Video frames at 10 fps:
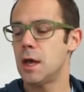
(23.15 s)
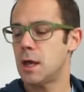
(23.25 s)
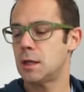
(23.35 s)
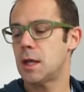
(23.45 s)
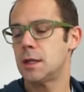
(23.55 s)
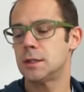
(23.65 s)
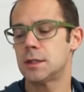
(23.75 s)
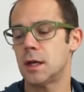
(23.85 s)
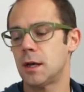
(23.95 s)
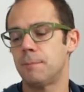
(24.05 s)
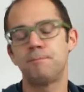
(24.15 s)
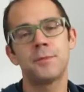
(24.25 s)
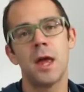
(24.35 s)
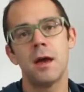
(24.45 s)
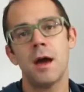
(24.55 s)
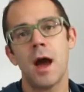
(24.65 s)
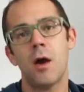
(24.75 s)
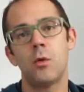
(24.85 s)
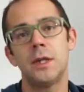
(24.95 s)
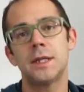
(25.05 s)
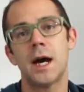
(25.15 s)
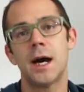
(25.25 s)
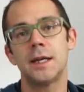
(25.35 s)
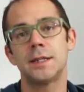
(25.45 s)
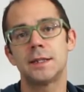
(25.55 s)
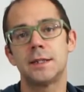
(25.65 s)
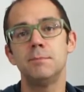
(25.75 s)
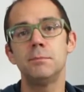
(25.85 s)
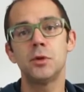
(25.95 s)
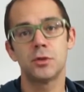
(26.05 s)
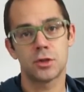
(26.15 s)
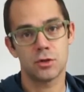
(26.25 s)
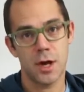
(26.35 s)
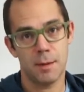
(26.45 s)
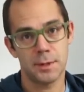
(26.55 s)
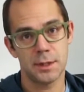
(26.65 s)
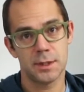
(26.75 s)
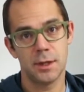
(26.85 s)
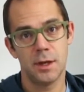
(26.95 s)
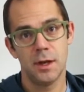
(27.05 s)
And that is how we tie cymbal straps.